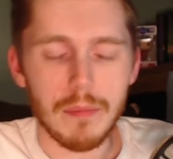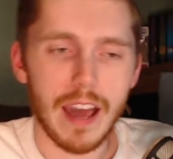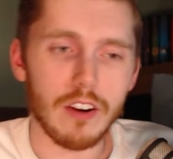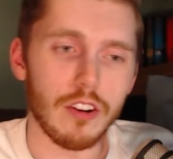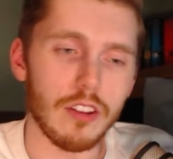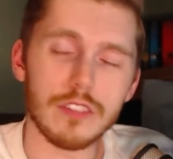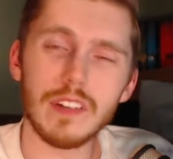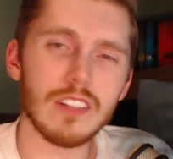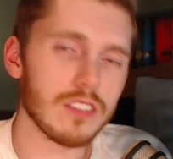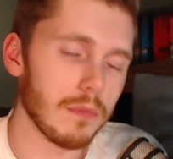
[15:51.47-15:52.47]
I don't know. This
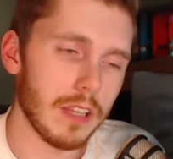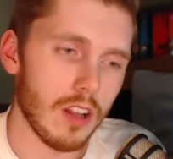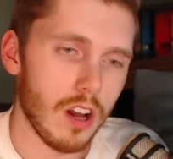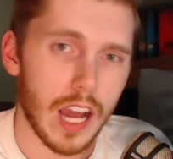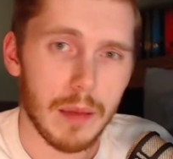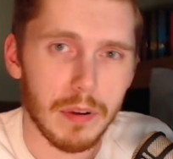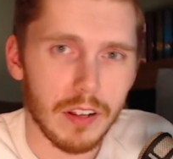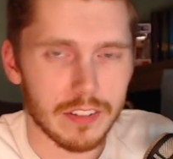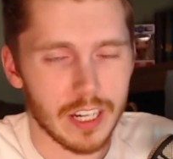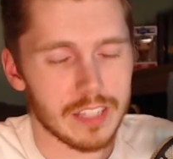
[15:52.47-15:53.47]
video is going to be long. I
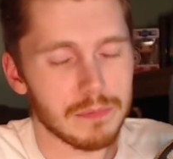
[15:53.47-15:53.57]
apologize.